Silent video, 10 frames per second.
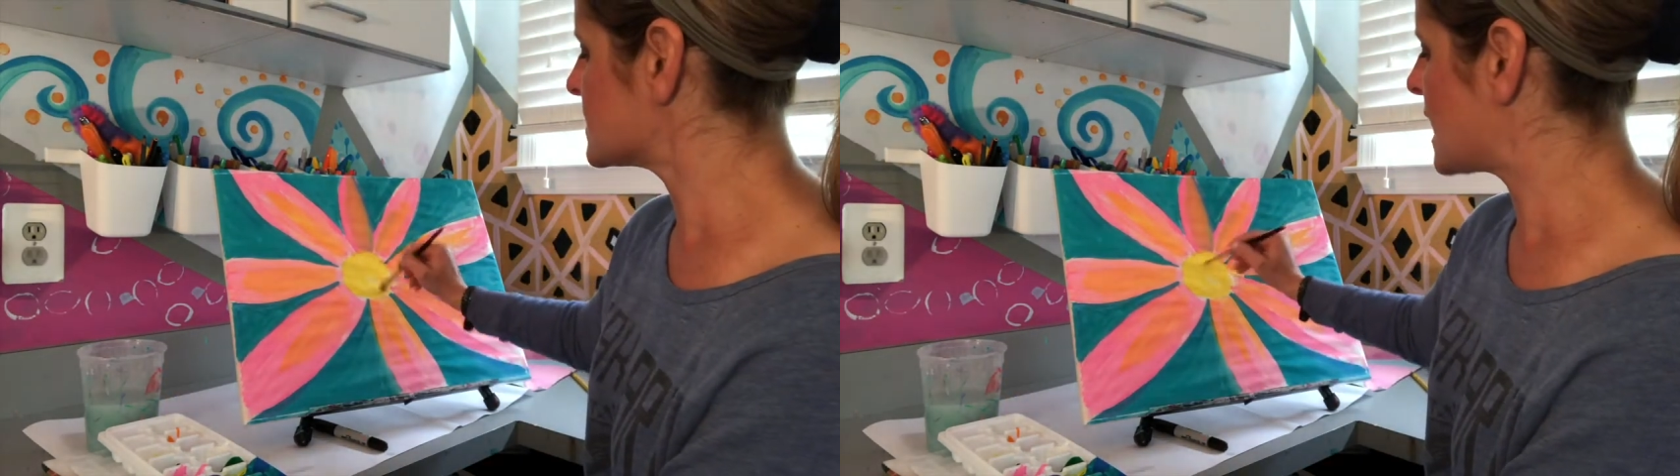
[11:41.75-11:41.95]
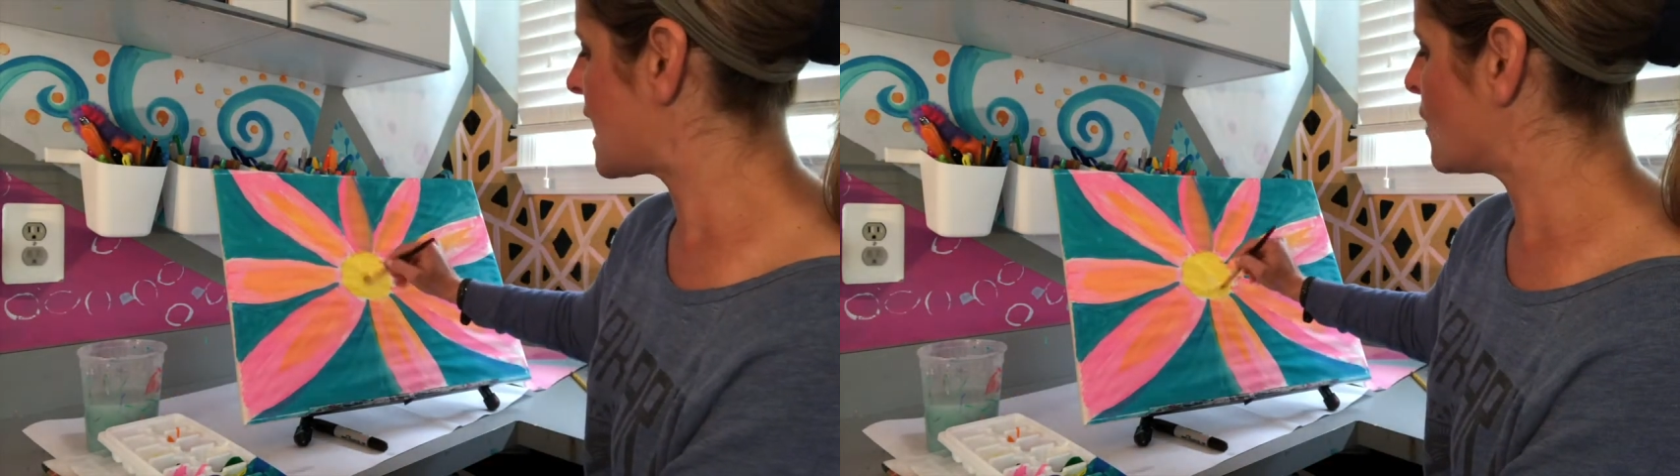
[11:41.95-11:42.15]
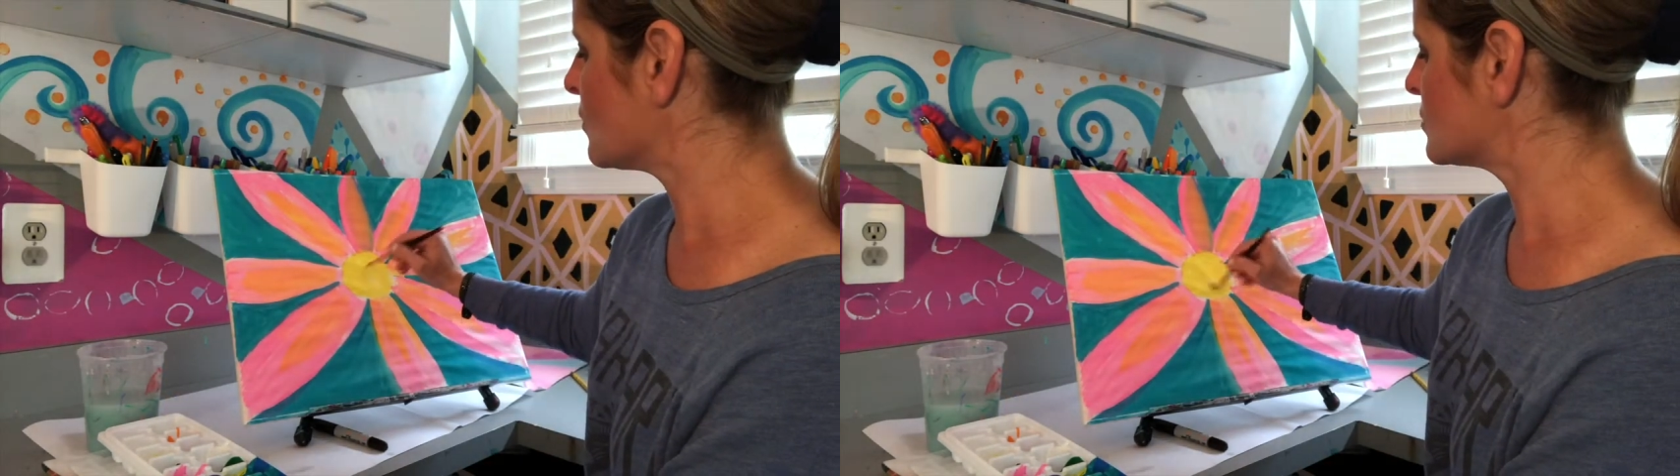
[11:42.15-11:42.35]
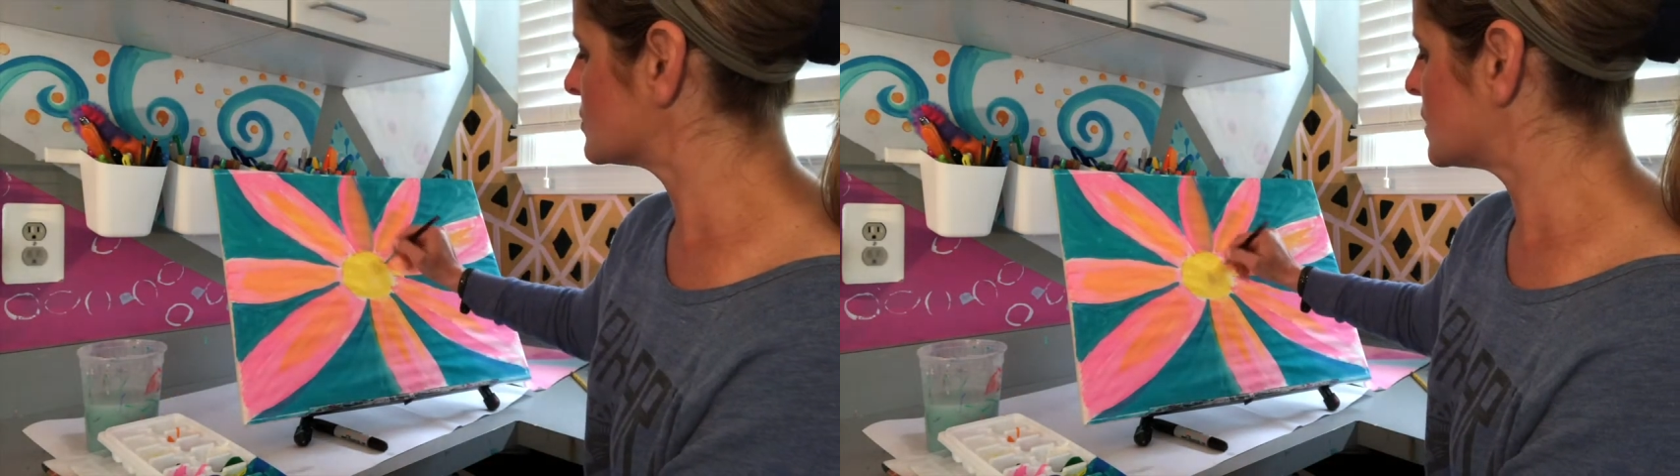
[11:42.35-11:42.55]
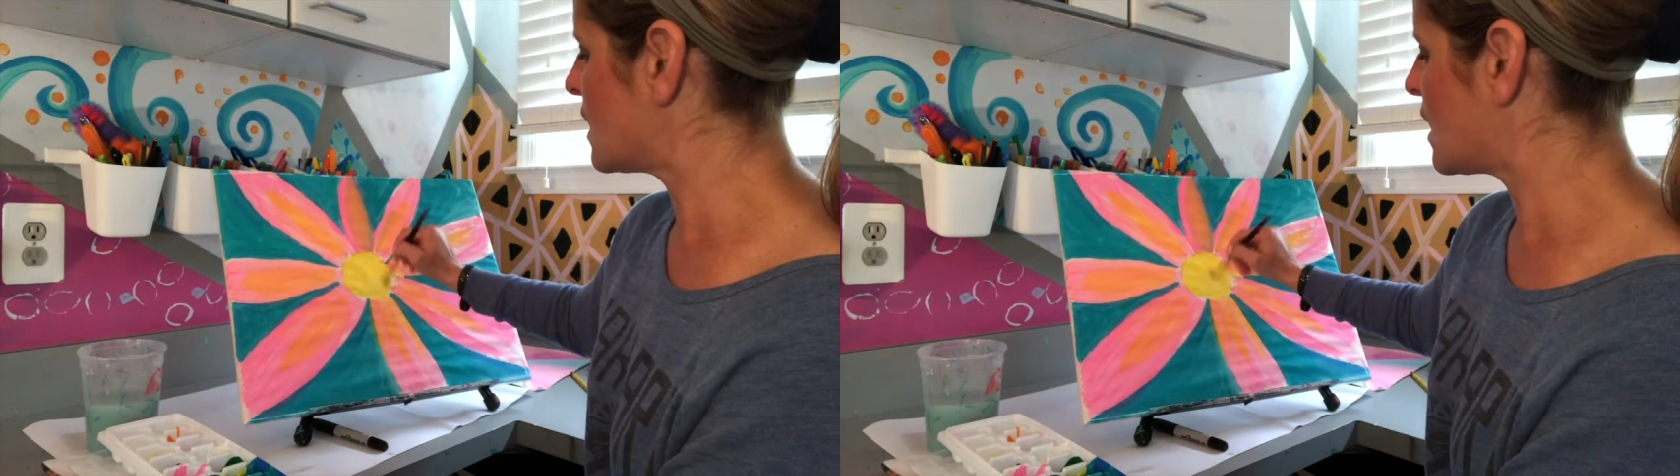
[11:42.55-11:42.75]

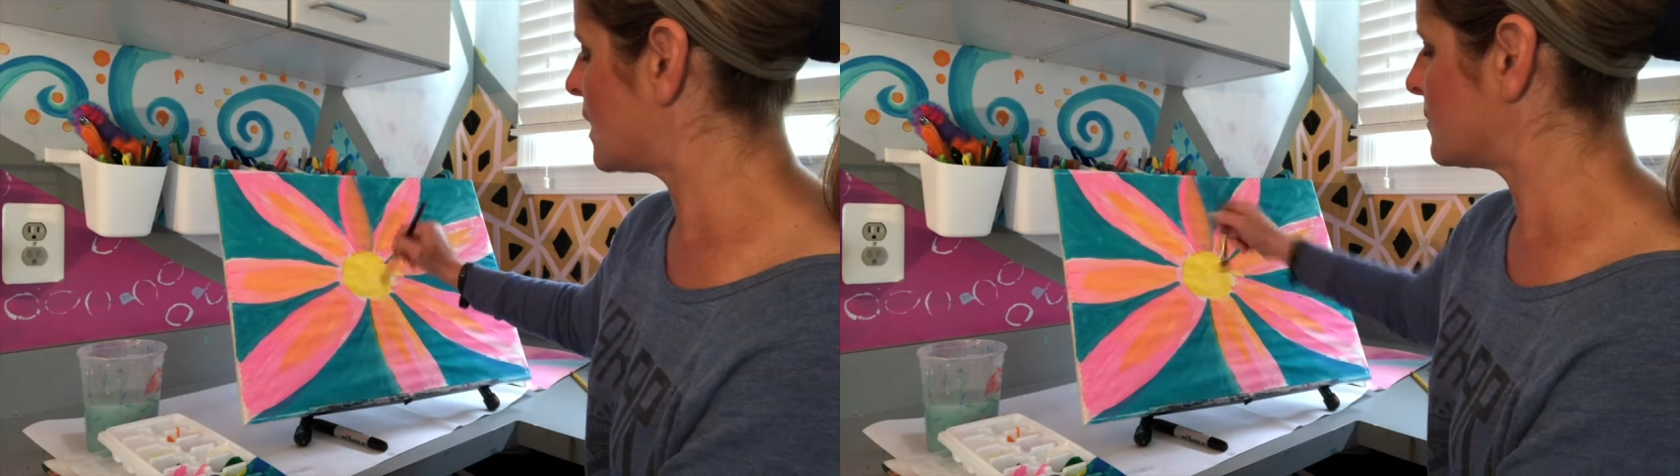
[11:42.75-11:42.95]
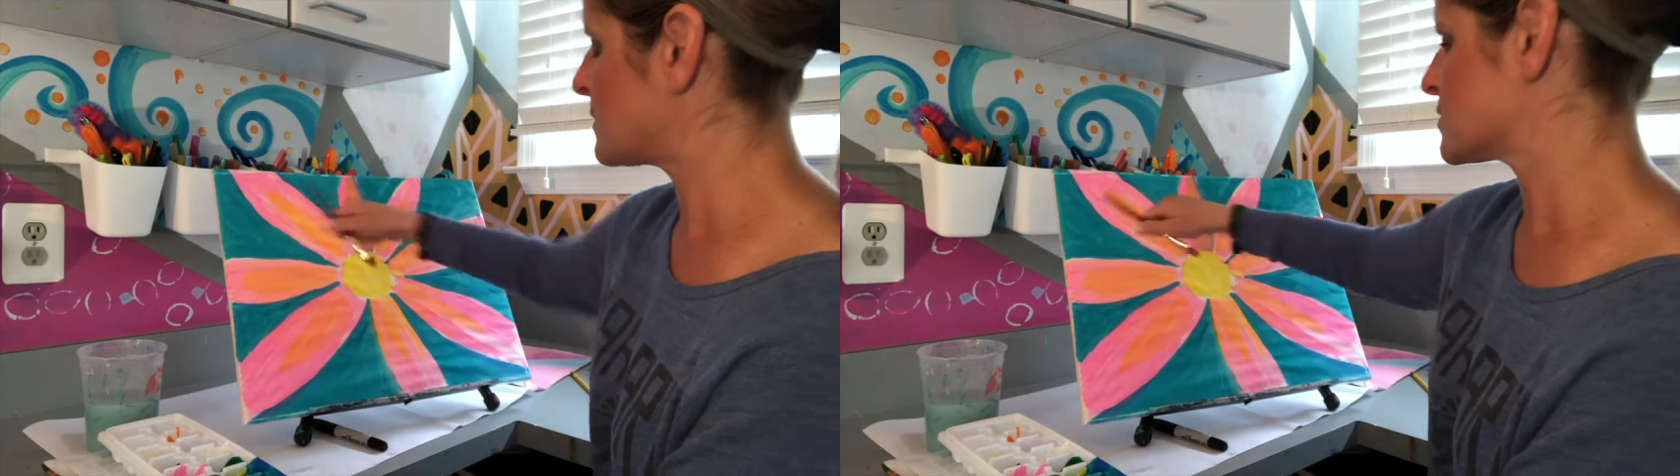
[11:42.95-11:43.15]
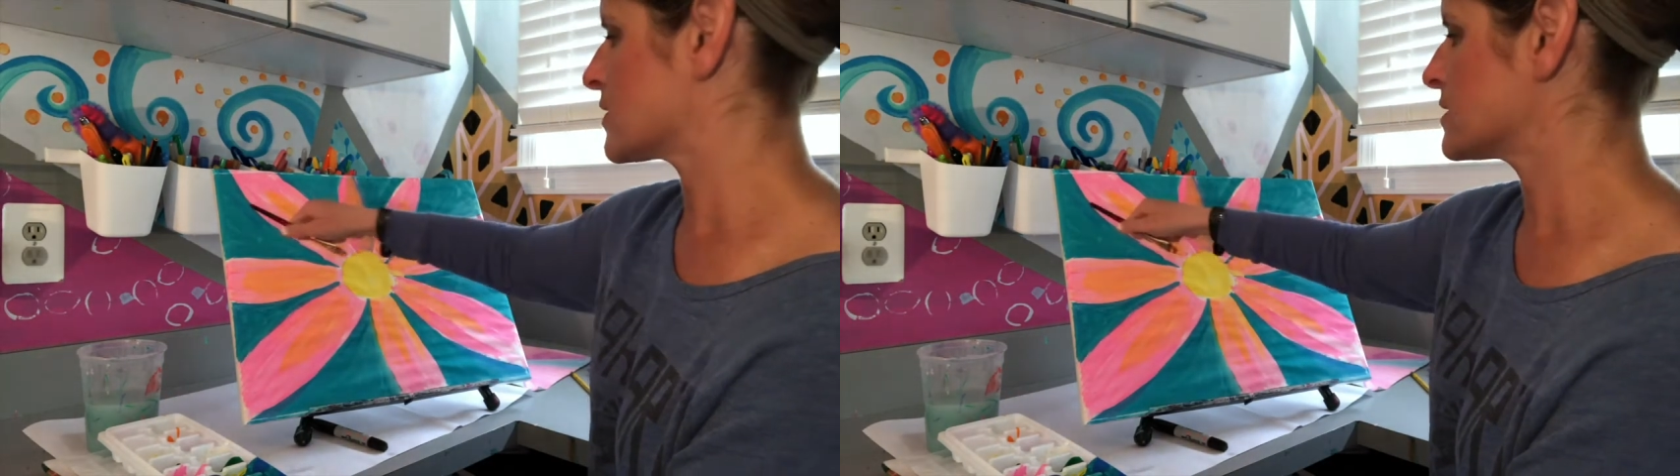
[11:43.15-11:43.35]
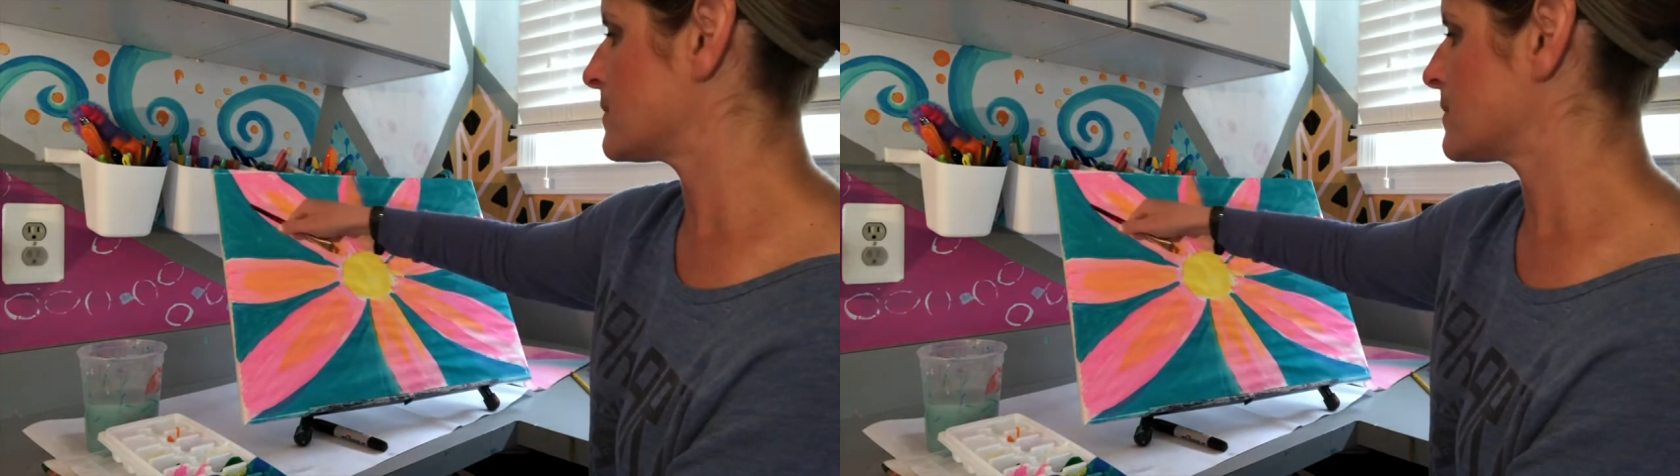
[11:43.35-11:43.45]
the